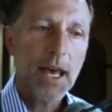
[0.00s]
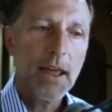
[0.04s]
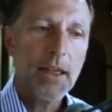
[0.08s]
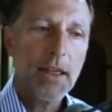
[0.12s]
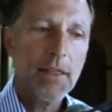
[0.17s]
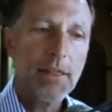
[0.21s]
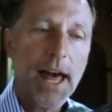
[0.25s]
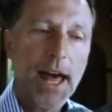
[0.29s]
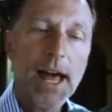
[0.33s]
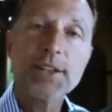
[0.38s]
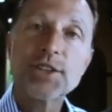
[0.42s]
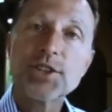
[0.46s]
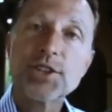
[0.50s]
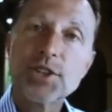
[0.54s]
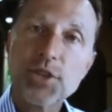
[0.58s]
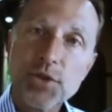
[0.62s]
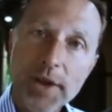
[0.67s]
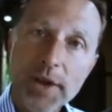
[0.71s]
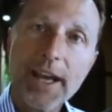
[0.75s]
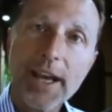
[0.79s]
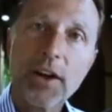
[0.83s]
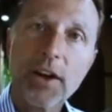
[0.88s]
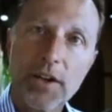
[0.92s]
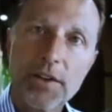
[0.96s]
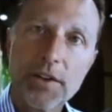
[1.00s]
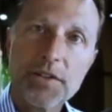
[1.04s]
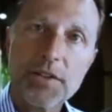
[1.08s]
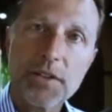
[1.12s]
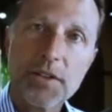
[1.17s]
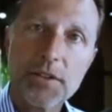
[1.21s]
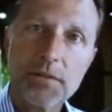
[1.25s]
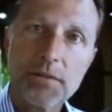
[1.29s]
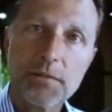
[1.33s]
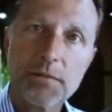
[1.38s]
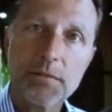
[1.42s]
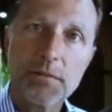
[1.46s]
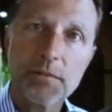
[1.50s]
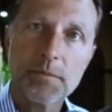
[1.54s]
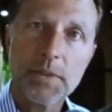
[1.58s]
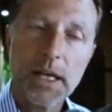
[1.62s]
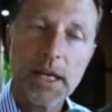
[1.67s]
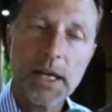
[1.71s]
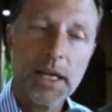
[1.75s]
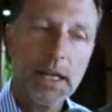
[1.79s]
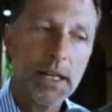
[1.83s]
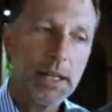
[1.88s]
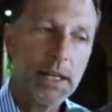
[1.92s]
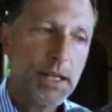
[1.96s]
that triggers
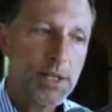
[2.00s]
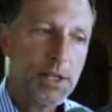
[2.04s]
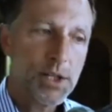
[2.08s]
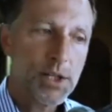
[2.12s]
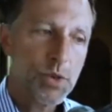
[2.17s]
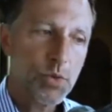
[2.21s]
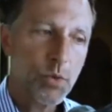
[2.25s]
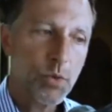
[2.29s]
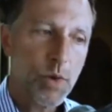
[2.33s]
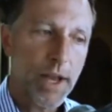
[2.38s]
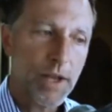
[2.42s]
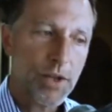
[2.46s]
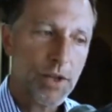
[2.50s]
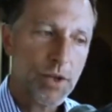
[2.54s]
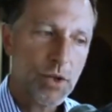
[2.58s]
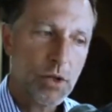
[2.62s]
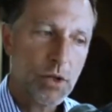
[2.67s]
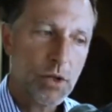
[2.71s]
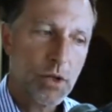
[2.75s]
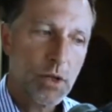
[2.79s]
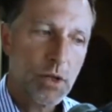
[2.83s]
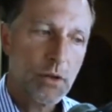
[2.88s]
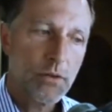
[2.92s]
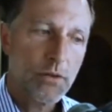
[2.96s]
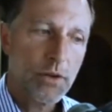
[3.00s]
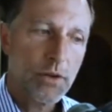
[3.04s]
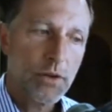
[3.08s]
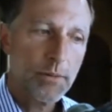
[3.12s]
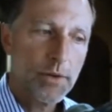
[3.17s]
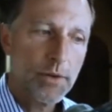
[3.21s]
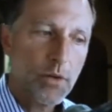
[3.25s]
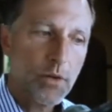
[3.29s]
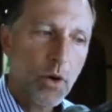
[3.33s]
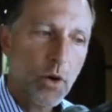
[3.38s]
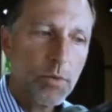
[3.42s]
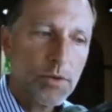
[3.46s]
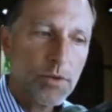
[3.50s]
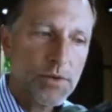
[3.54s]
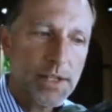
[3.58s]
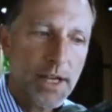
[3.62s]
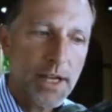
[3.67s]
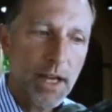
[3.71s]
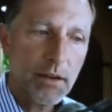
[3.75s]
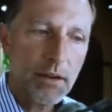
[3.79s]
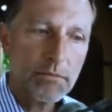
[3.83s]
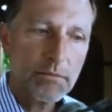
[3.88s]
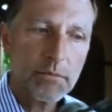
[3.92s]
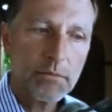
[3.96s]
this switch from a normal
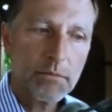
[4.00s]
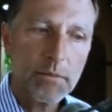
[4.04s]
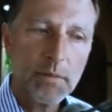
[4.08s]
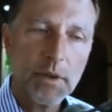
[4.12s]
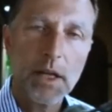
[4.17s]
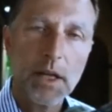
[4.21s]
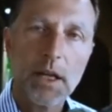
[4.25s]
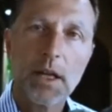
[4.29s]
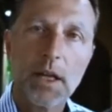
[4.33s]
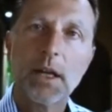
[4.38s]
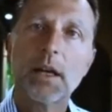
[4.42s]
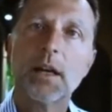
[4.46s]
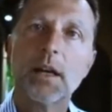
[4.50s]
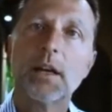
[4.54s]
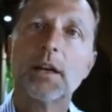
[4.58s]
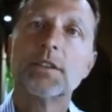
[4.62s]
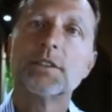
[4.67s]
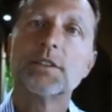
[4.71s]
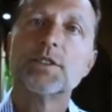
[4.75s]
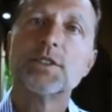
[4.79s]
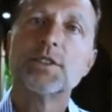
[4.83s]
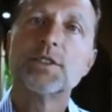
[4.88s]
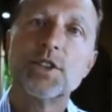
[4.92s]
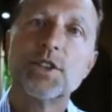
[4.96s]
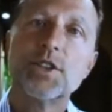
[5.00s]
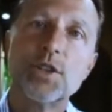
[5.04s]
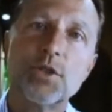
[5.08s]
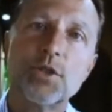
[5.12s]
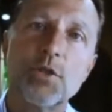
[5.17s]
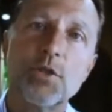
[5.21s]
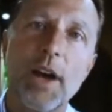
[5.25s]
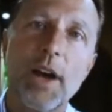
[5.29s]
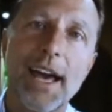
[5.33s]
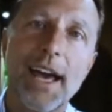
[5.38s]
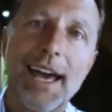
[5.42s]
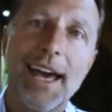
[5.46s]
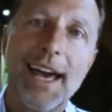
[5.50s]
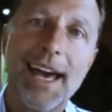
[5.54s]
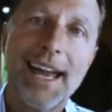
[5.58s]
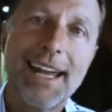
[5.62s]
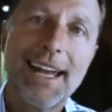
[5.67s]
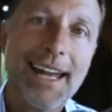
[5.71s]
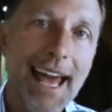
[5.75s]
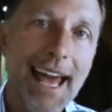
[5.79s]
cell to an